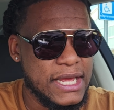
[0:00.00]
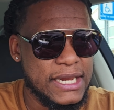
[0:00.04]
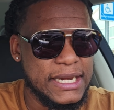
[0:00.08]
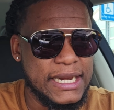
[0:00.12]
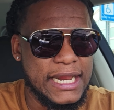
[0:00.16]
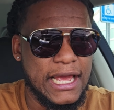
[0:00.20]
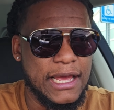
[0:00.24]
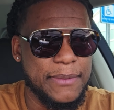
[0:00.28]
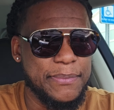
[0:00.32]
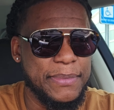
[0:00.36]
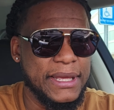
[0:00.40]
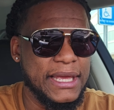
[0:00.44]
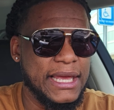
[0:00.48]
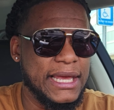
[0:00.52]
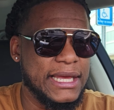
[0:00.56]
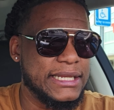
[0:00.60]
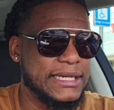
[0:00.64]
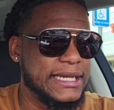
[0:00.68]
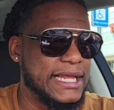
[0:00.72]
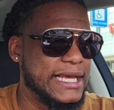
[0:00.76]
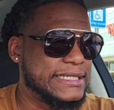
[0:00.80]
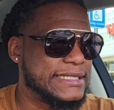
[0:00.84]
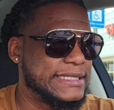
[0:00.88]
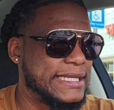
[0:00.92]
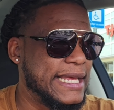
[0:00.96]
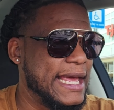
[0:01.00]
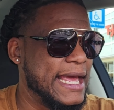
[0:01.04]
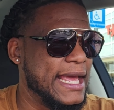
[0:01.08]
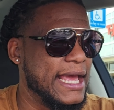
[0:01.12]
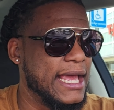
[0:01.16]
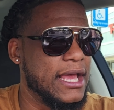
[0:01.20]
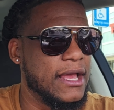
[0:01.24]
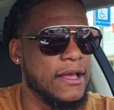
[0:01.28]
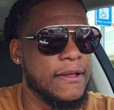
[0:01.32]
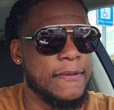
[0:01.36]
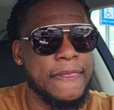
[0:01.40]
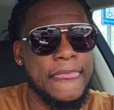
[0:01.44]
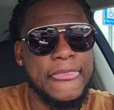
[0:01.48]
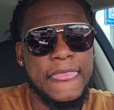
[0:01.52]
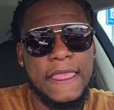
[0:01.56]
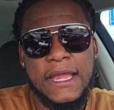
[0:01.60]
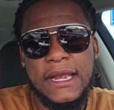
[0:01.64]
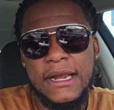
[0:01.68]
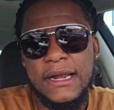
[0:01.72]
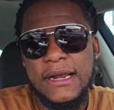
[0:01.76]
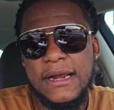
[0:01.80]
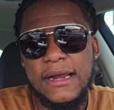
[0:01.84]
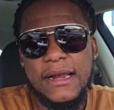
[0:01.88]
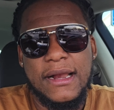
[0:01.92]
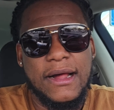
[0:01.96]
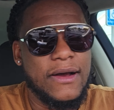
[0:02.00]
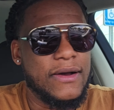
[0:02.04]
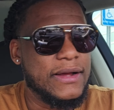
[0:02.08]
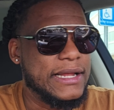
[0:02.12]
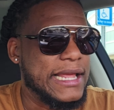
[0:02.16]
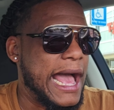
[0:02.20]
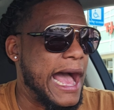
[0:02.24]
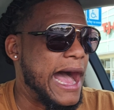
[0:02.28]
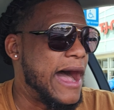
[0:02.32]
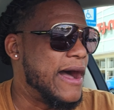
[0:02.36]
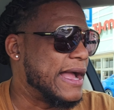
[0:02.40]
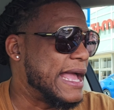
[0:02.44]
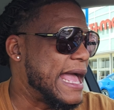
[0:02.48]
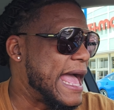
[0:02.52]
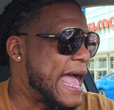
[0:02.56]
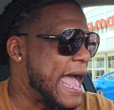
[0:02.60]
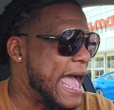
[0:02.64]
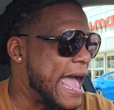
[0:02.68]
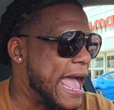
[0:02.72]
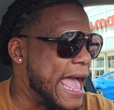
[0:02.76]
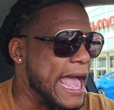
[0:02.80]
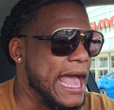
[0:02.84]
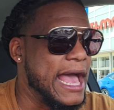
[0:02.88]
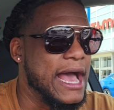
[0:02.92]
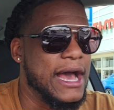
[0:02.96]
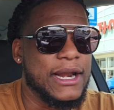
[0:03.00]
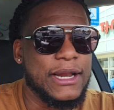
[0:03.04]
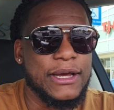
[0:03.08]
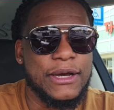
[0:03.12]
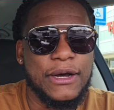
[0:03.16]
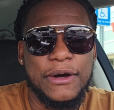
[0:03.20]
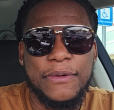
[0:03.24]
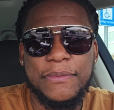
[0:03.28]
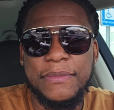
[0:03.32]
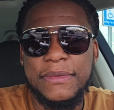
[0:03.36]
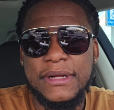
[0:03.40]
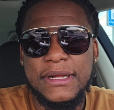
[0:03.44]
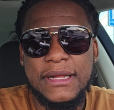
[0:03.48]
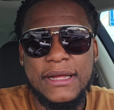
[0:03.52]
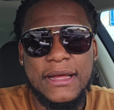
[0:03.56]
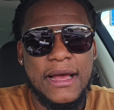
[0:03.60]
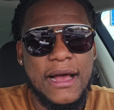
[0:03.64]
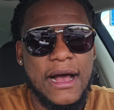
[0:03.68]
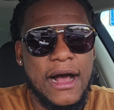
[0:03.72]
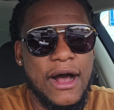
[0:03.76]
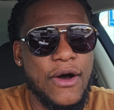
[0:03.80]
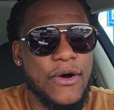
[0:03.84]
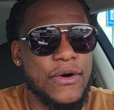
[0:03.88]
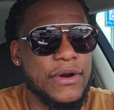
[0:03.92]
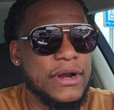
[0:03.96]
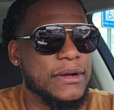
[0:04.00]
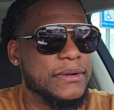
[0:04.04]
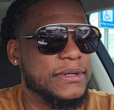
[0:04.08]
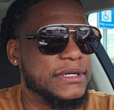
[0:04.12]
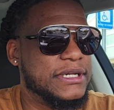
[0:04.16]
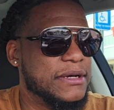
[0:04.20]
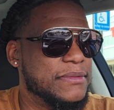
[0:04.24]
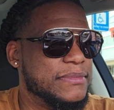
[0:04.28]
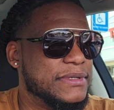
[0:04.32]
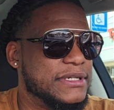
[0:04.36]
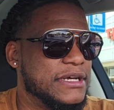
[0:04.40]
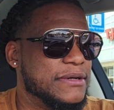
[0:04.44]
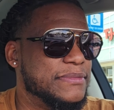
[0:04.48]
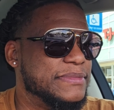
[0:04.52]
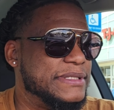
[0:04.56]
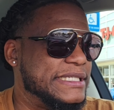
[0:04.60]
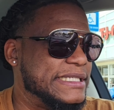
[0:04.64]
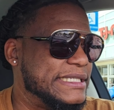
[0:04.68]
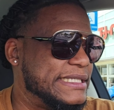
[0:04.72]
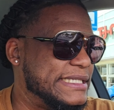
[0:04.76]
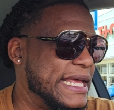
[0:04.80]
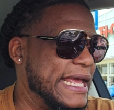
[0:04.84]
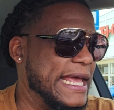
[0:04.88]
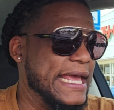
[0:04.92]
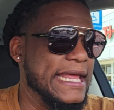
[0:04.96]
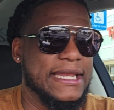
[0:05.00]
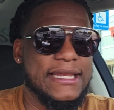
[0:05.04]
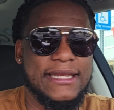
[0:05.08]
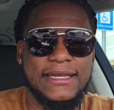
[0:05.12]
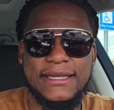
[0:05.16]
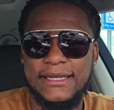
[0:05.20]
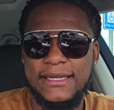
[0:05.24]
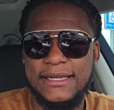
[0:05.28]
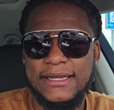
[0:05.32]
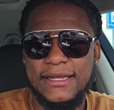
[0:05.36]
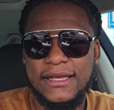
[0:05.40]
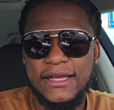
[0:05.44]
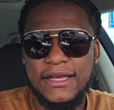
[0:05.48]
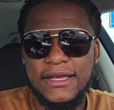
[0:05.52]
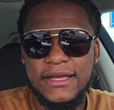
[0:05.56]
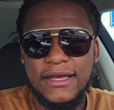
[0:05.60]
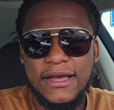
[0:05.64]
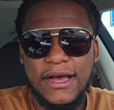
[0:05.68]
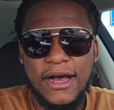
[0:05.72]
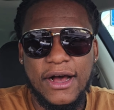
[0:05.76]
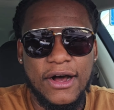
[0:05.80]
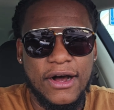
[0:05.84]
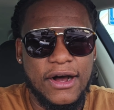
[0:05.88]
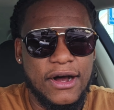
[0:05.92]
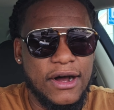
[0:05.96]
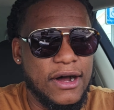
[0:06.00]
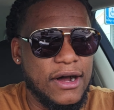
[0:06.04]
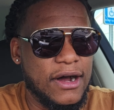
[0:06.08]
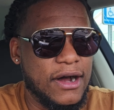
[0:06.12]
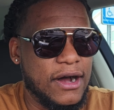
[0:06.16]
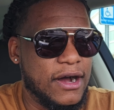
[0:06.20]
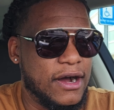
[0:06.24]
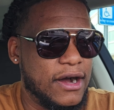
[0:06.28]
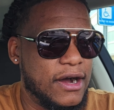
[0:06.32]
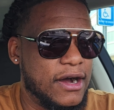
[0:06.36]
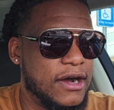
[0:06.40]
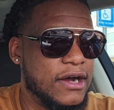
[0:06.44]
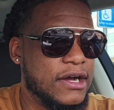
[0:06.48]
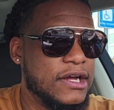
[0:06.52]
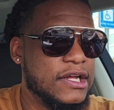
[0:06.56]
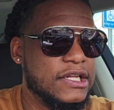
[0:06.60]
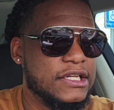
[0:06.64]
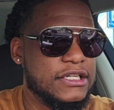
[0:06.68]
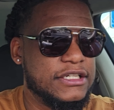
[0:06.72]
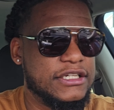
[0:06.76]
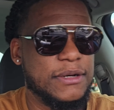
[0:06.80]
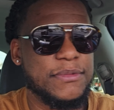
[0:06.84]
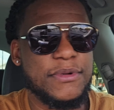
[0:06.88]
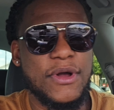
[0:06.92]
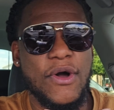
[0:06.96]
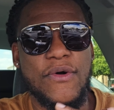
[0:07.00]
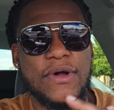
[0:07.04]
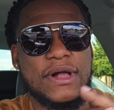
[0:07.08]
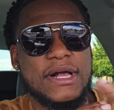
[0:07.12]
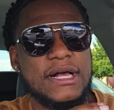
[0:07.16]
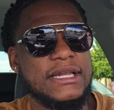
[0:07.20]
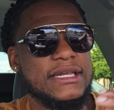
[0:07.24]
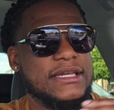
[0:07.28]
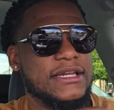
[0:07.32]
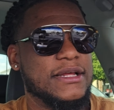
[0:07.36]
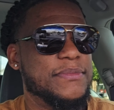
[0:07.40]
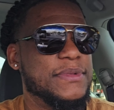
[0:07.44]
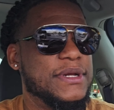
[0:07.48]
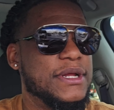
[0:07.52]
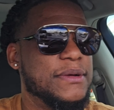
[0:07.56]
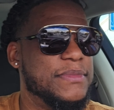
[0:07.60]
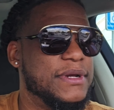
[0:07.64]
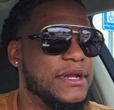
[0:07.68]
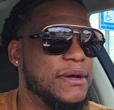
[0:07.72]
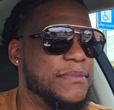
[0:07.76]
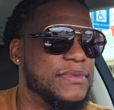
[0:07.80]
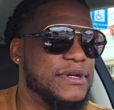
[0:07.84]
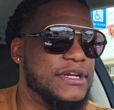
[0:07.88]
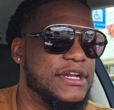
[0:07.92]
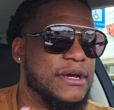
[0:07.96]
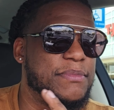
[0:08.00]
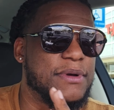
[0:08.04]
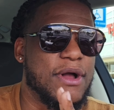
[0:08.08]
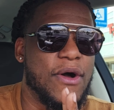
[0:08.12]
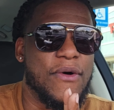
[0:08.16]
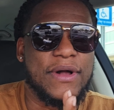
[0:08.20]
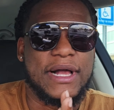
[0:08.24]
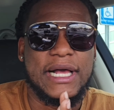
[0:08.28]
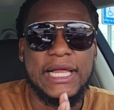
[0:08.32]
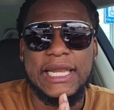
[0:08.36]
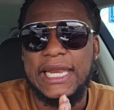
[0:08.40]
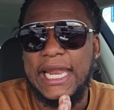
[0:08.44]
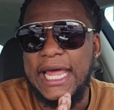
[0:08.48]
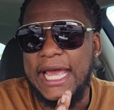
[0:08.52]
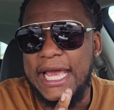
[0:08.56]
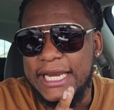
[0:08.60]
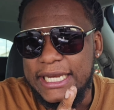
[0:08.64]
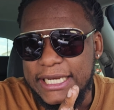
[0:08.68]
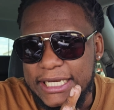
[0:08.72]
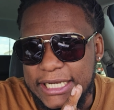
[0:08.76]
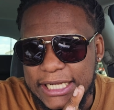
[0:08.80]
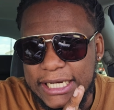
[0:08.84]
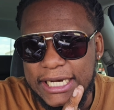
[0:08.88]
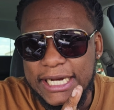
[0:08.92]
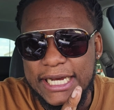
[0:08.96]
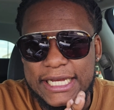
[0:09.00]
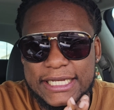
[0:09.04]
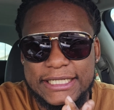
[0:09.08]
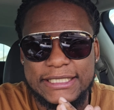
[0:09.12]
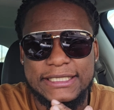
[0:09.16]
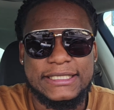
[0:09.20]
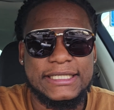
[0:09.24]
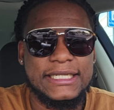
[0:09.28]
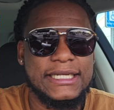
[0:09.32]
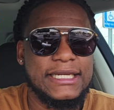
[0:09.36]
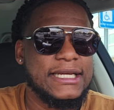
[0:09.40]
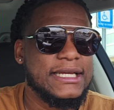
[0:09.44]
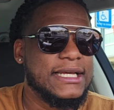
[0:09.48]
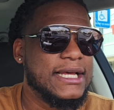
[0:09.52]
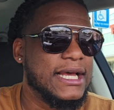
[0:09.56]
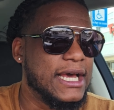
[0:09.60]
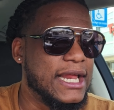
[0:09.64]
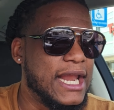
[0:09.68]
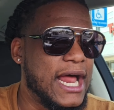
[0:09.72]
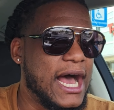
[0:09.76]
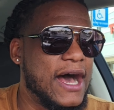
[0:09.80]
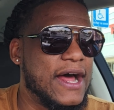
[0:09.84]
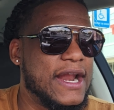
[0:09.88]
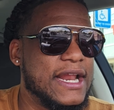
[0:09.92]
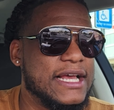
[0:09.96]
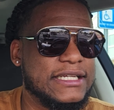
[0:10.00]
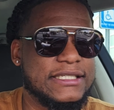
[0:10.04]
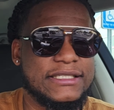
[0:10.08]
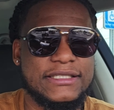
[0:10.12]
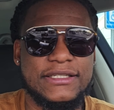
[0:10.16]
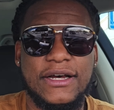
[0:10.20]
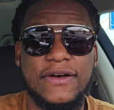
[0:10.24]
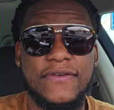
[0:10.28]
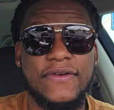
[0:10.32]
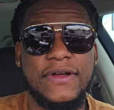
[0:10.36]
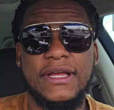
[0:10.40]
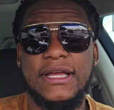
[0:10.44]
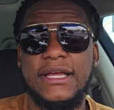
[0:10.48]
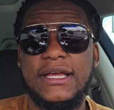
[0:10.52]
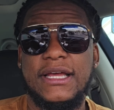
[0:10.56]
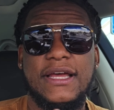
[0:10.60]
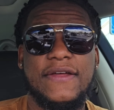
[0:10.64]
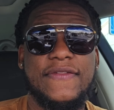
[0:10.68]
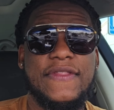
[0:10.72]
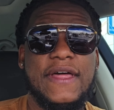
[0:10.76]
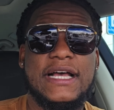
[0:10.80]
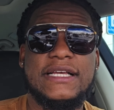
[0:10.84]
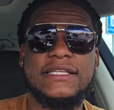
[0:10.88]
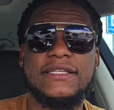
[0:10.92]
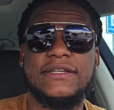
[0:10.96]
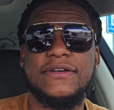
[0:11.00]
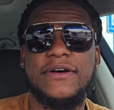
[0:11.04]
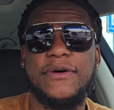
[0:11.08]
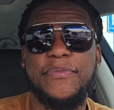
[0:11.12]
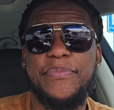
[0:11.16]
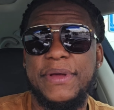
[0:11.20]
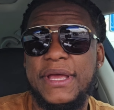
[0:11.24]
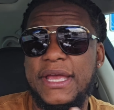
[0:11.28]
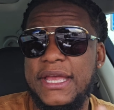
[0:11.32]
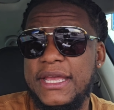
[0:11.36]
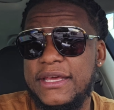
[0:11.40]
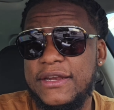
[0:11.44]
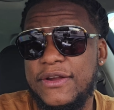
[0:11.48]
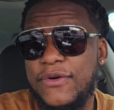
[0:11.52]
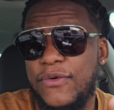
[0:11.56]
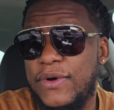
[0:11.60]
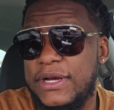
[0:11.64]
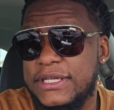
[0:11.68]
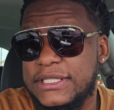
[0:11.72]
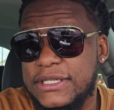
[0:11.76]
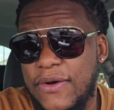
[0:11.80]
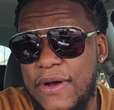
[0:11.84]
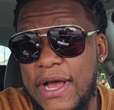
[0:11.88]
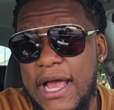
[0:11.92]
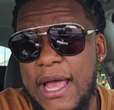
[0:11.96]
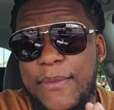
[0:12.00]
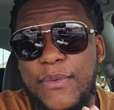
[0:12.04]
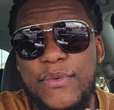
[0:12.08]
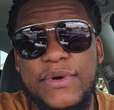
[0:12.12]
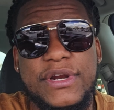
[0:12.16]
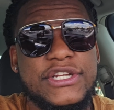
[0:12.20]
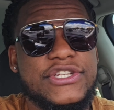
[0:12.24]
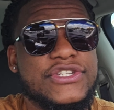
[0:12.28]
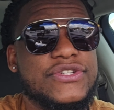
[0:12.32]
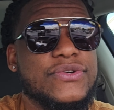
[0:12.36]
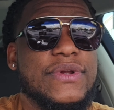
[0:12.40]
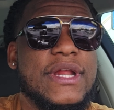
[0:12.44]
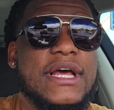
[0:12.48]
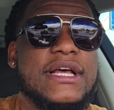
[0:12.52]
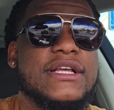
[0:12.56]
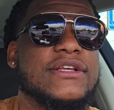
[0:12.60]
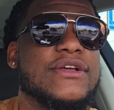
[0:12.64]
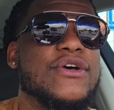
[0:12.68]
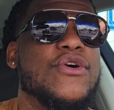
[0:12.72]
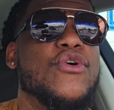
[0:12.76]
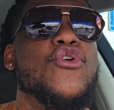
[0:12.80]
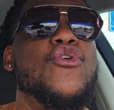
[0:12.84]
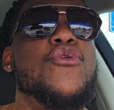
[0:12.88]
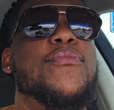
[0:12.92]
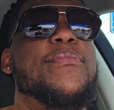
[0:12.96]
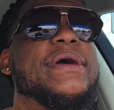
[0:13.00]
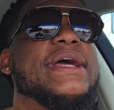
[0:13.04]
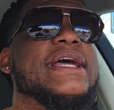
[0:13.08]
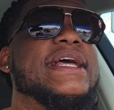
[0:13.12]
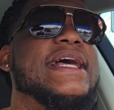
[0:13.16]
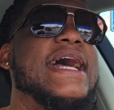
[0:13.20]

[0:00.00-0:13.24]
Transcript: that being they're saying oh, y'all can have them. Oh, them them them sitting. Uh uh, them gonna them them them them gonna collect dust and all that stuff. If that's an opinion of what's gonna happen with the shooter, cool. But